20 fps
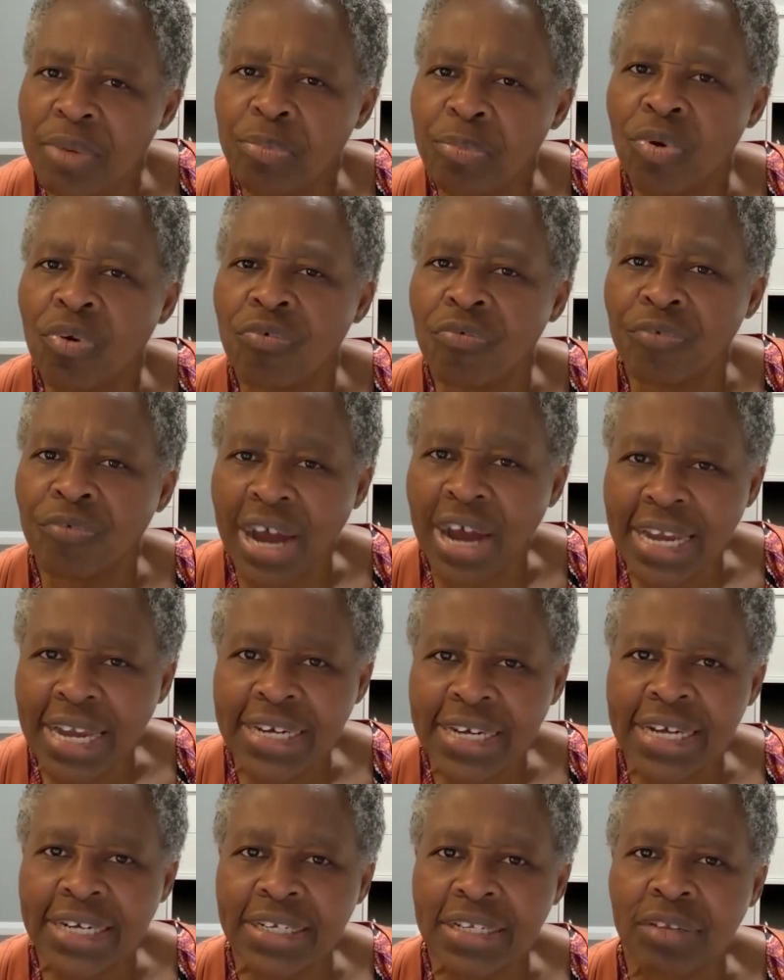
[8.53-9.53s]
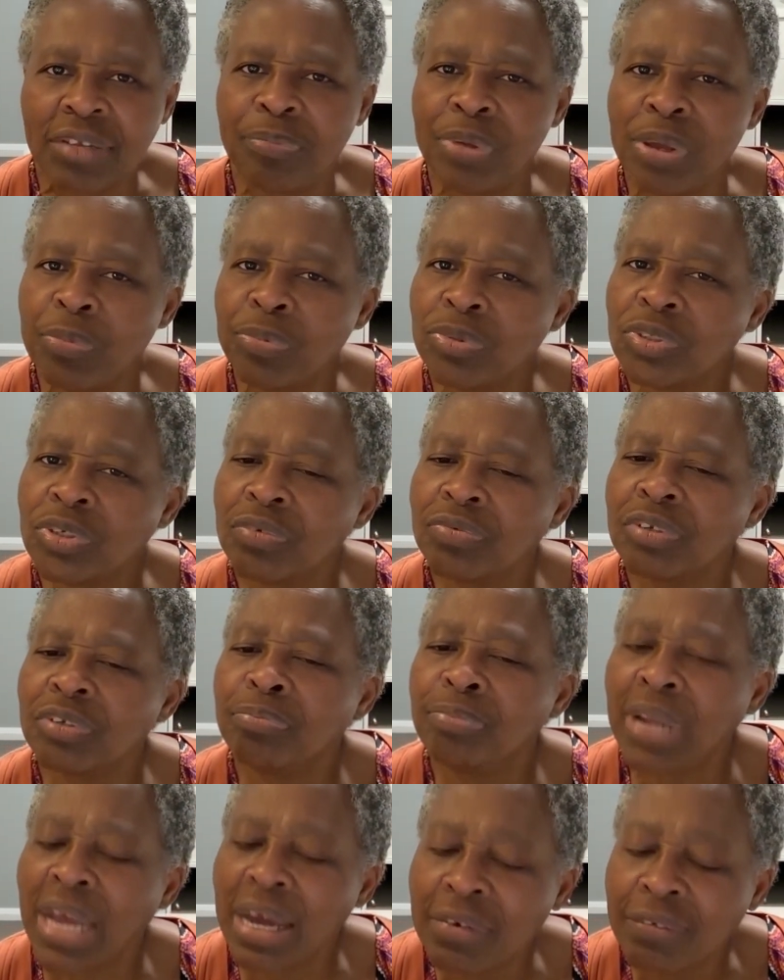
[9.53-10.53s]
provided the peoples of the
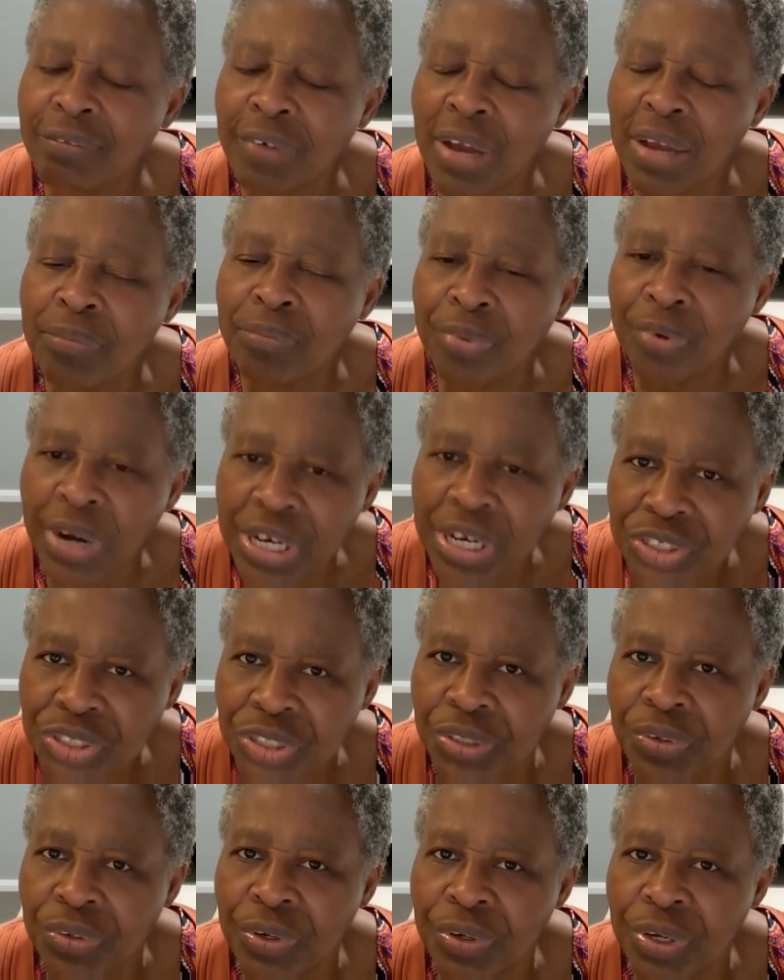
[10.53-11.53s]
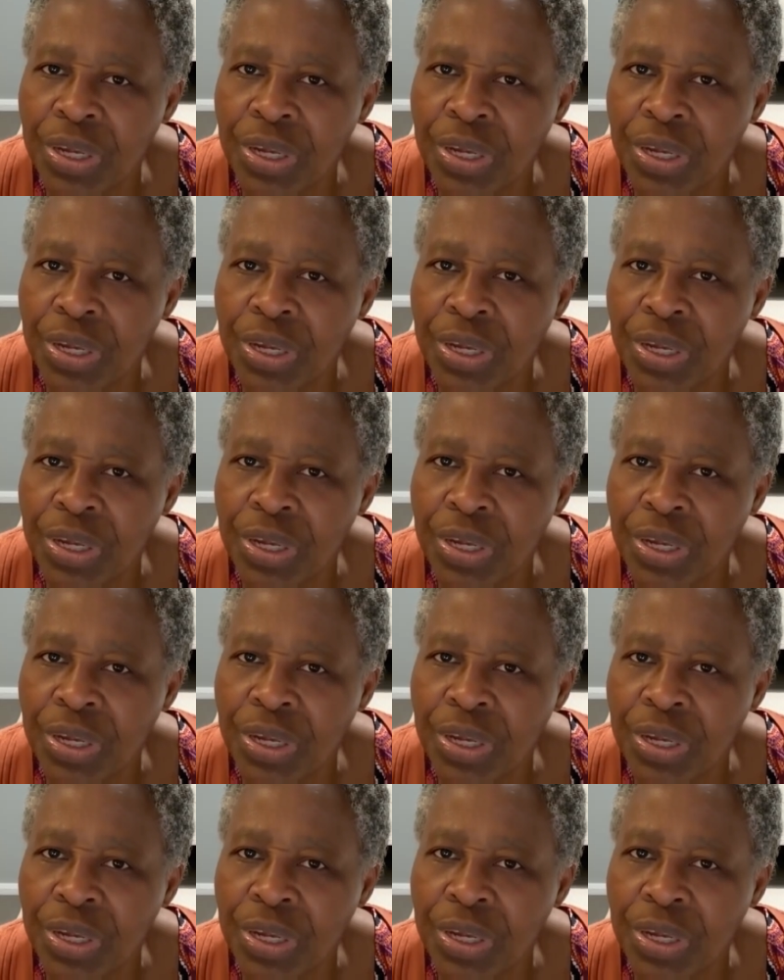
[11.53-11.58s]
black vibration